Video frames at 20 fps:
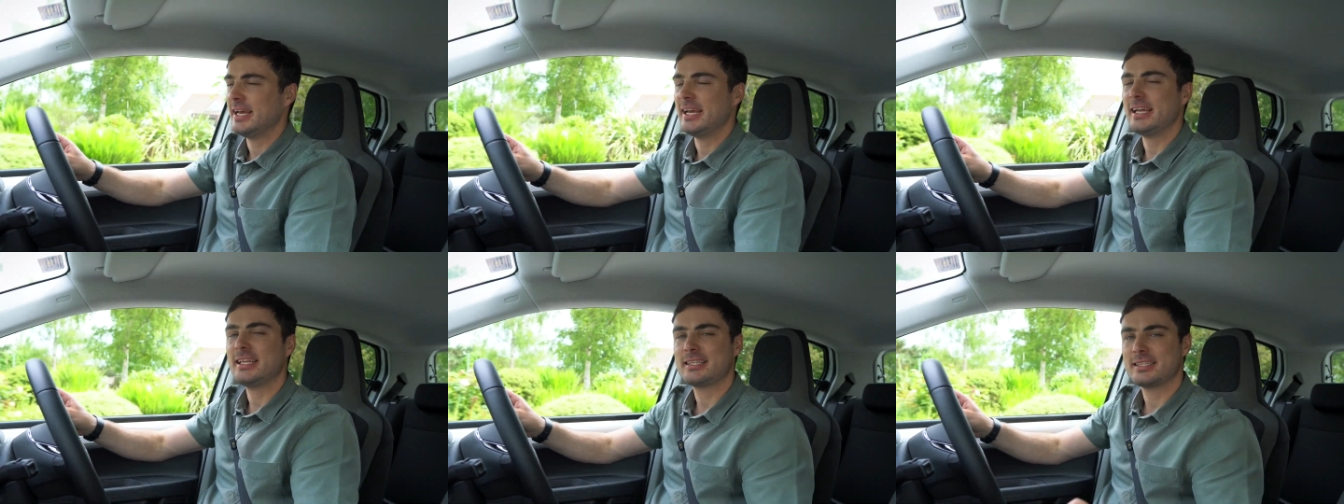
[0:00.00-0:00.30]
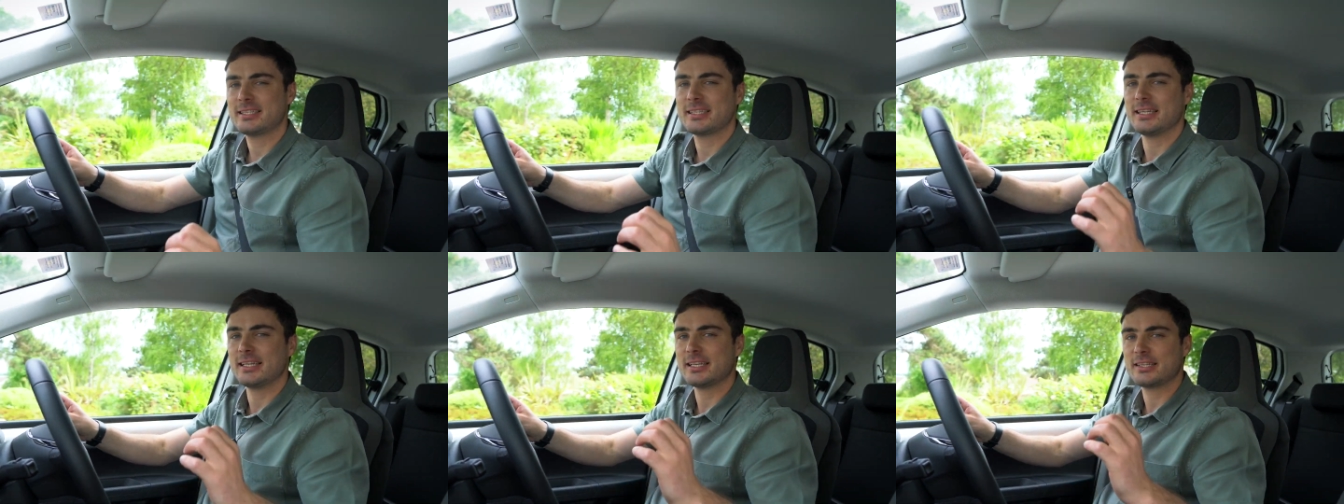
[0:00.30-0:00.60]

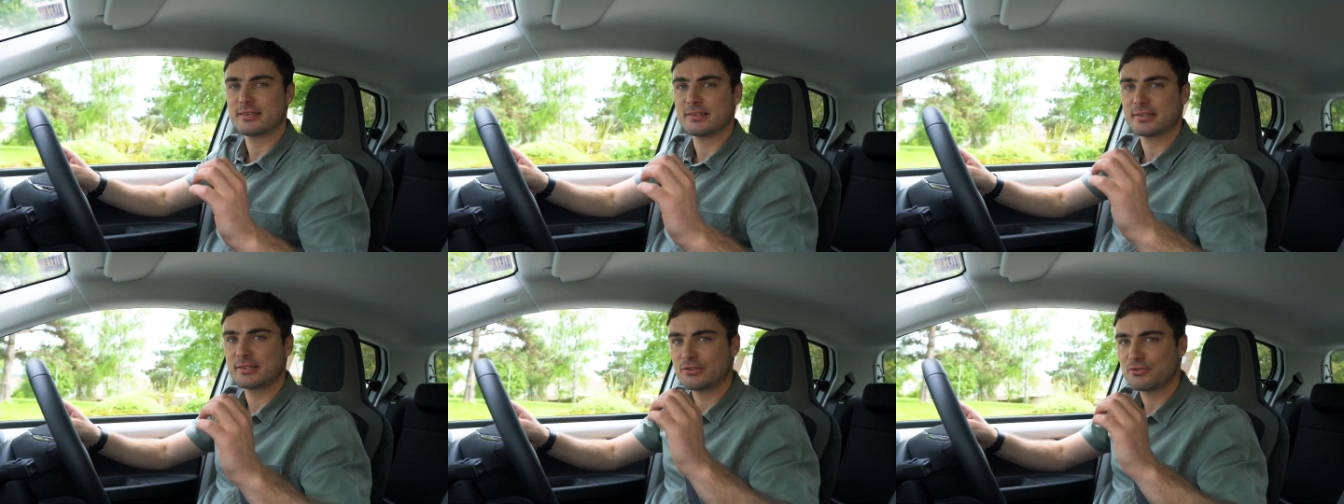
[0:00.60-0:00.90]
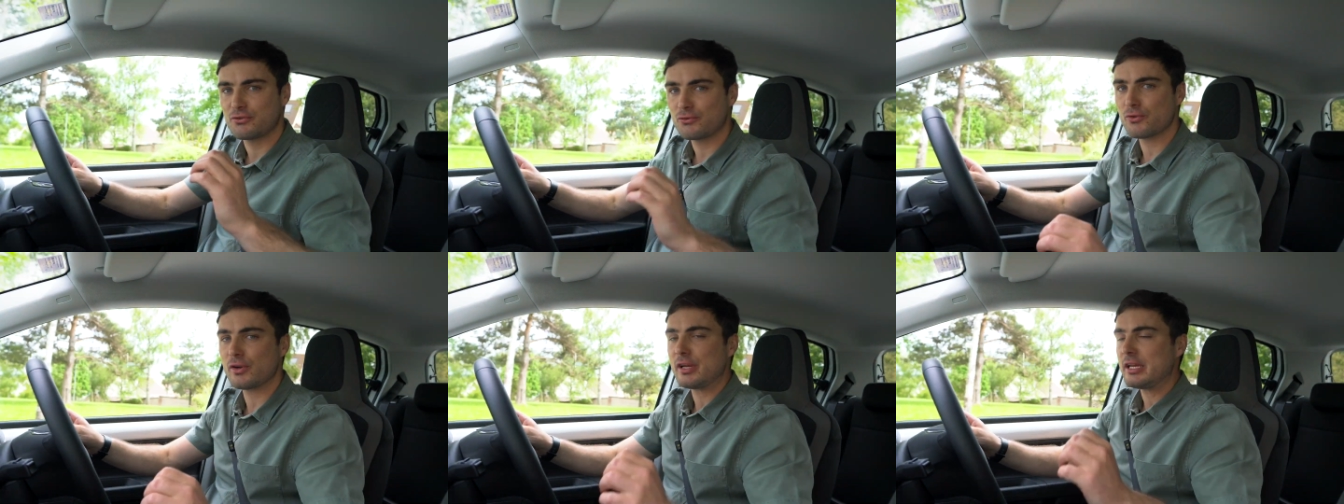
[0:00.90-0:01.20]
It's
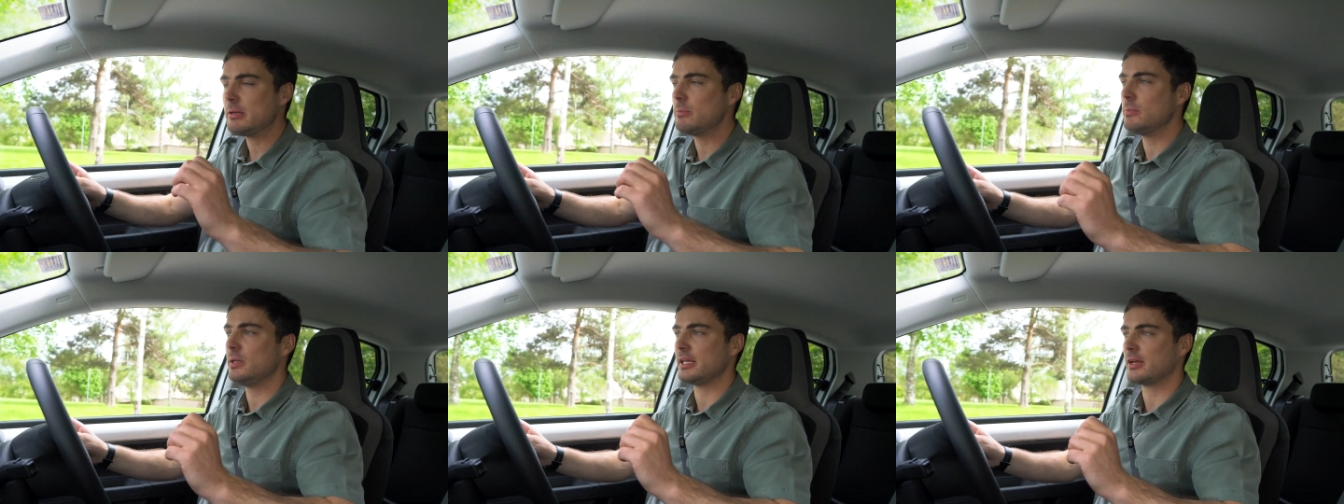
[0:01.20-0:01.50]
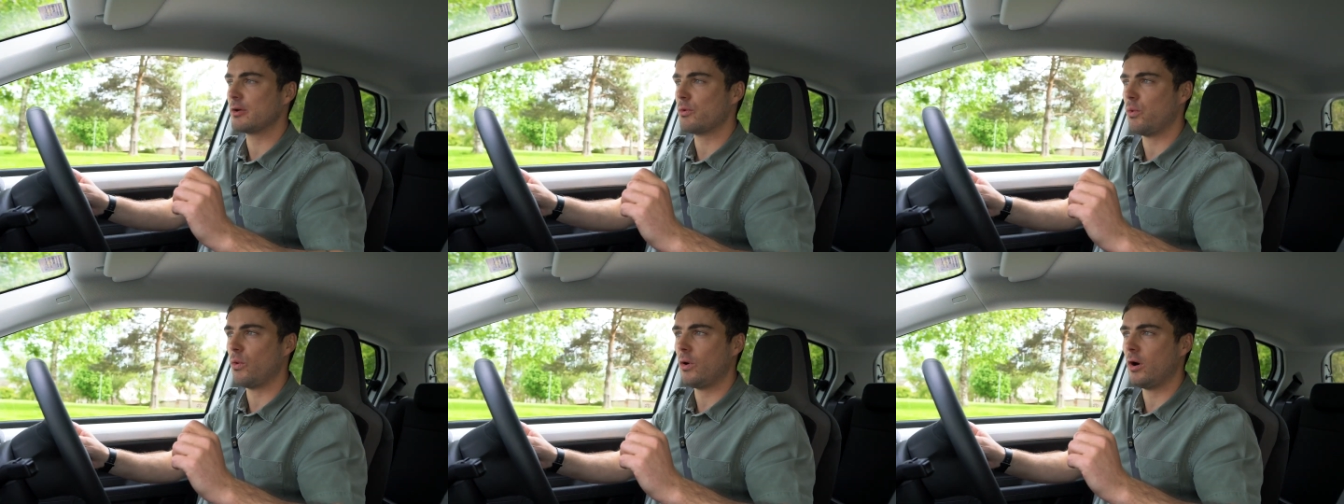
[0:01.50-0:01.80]
extremely
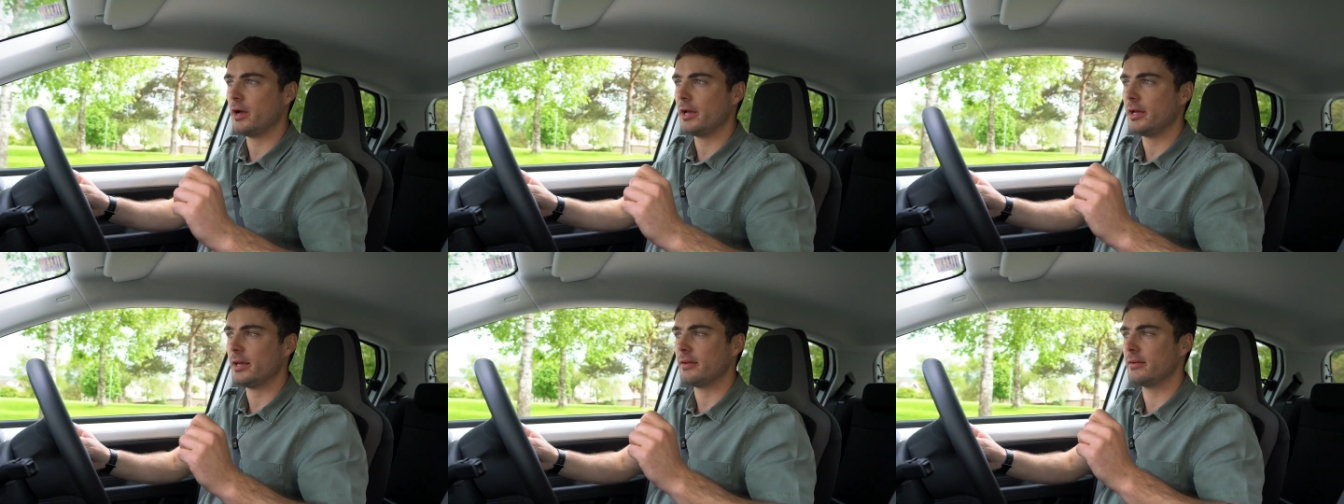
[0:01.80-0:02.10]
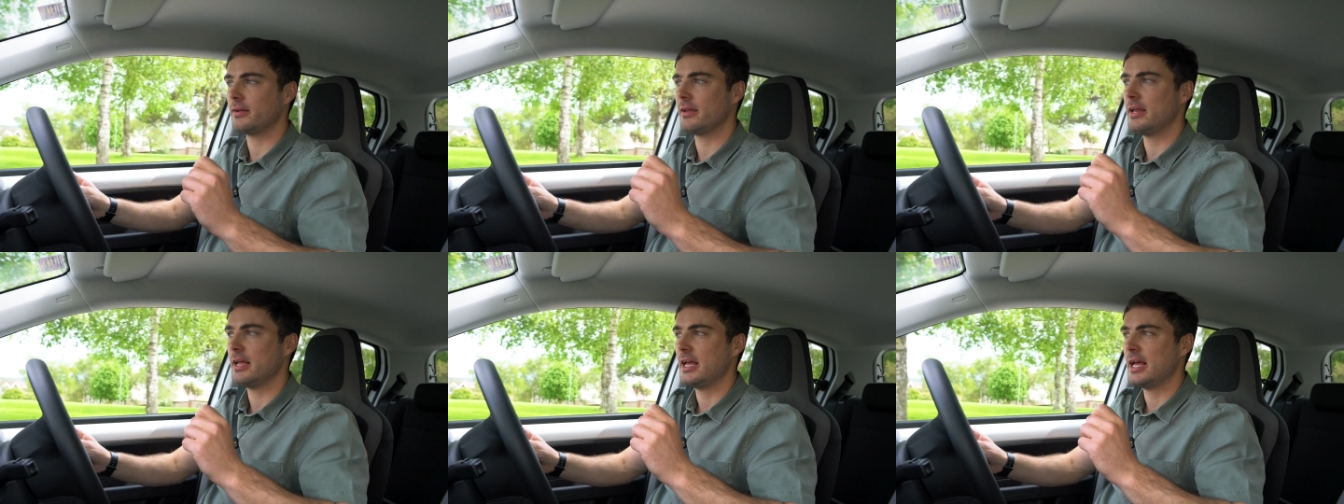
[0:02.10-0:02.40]
quiet